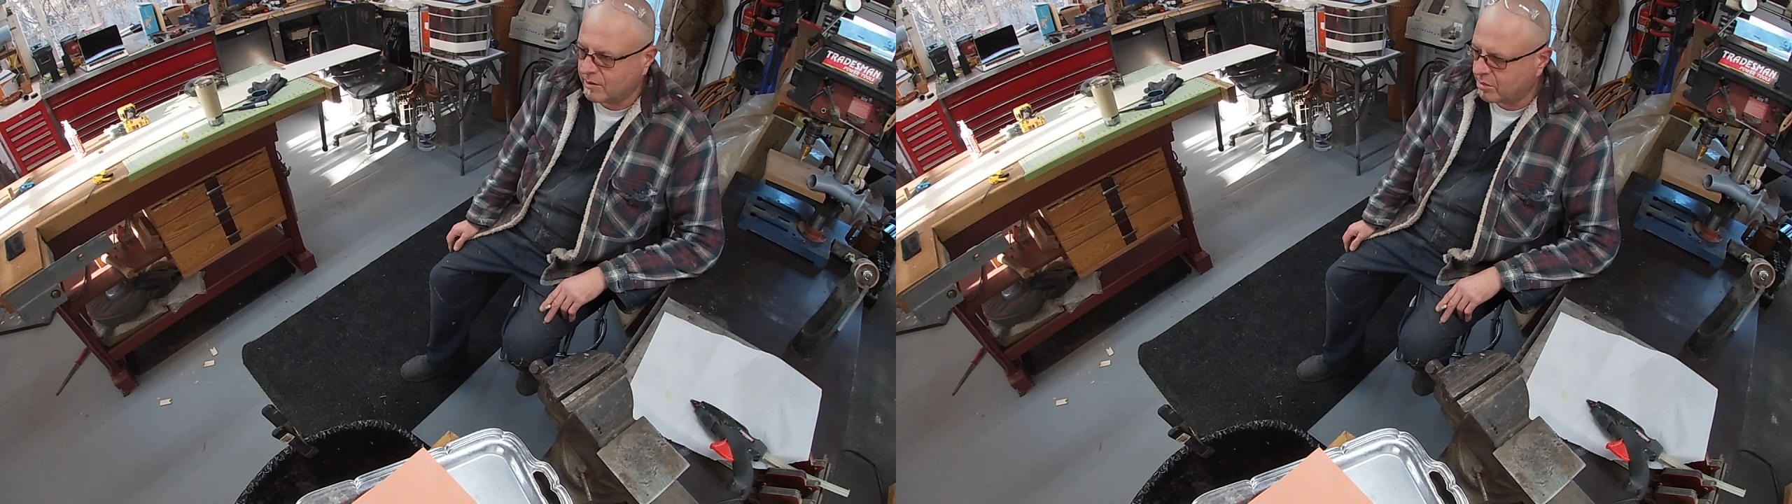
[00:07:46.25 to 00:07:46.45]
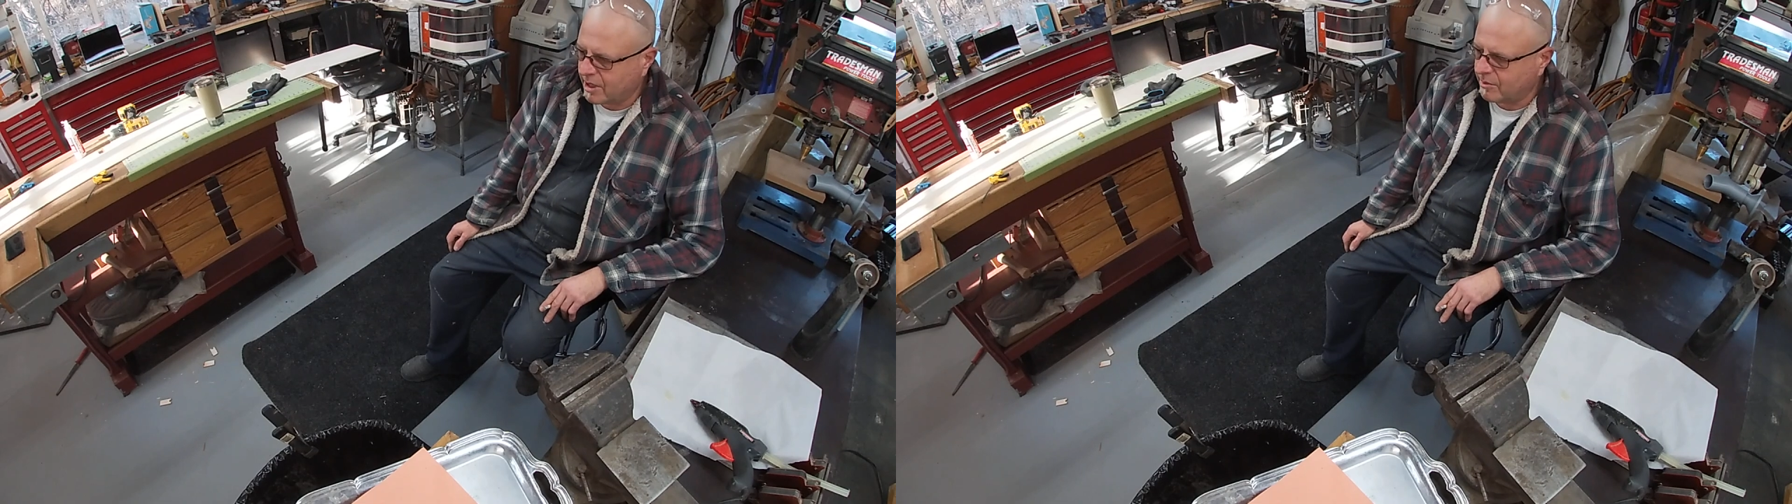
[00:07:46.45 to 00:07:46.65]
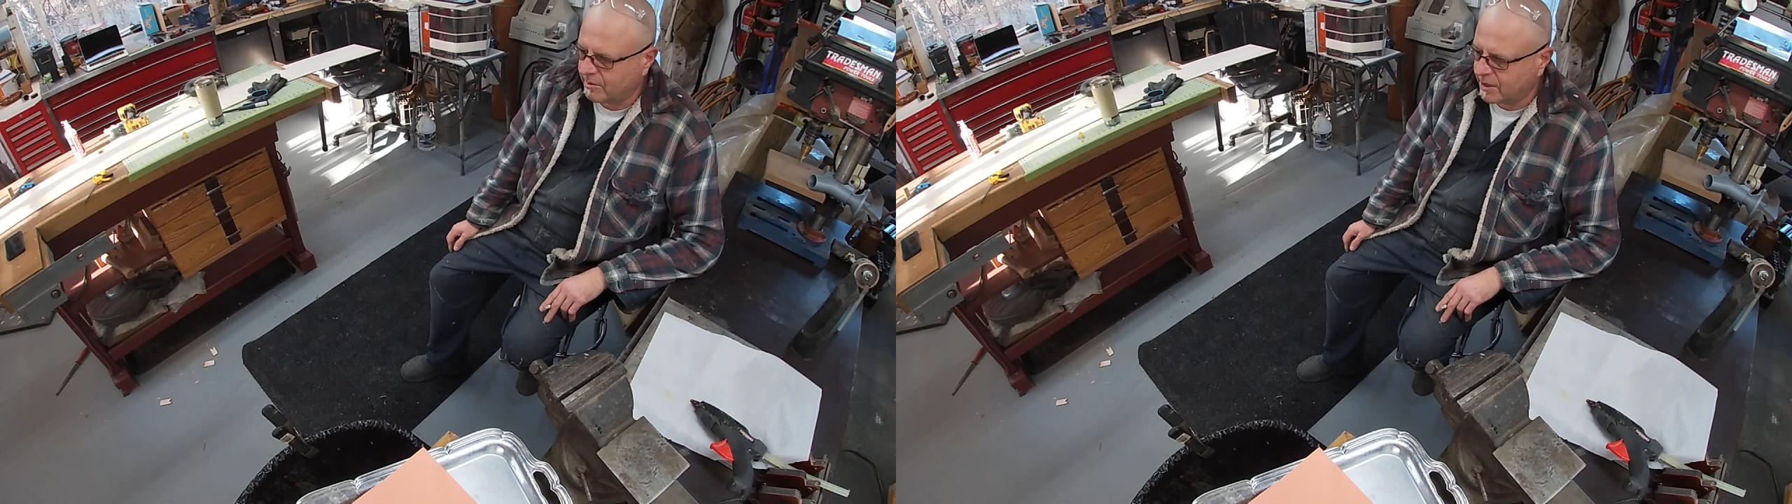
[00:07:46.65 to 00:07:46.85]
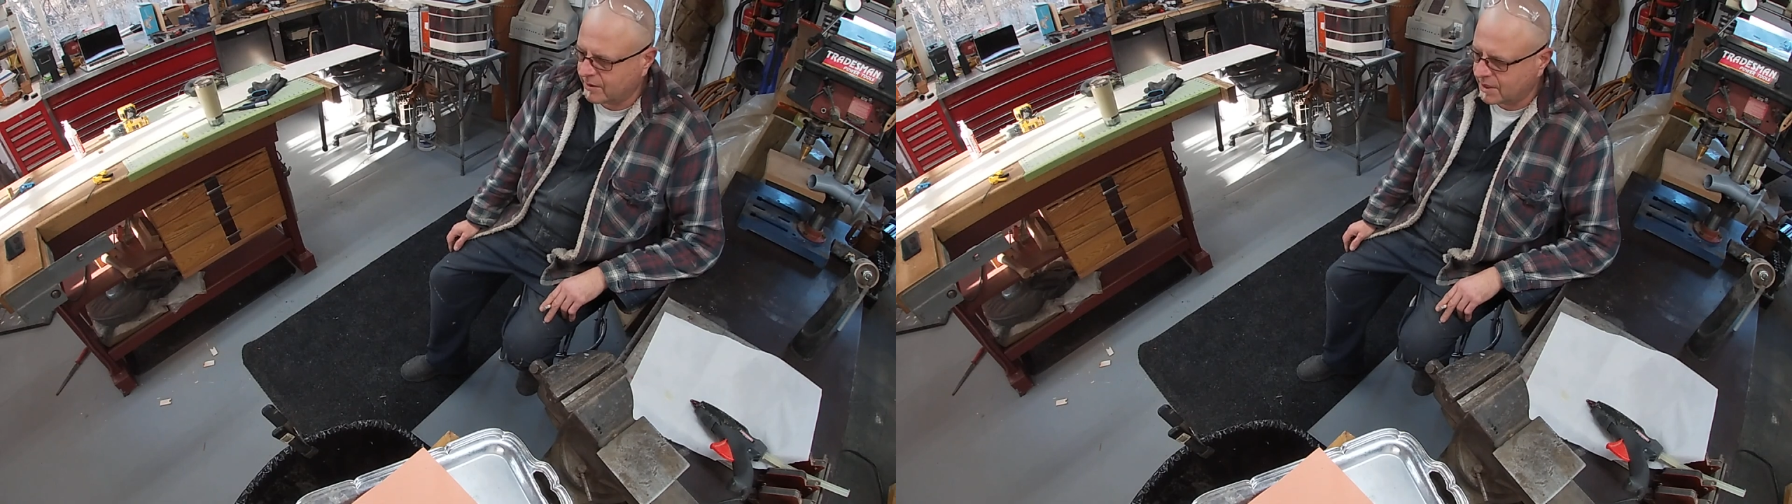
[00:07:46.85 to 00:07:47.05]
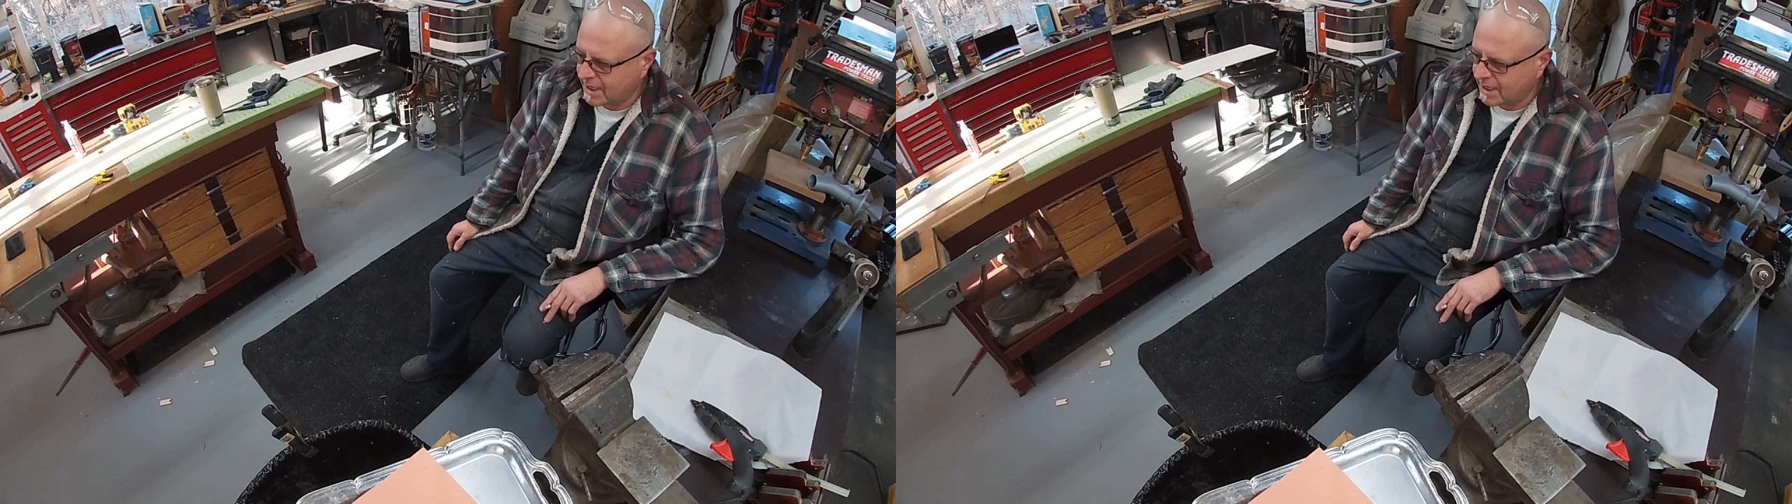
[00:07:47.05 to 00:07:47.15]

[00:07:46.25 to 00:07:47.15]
it would probably only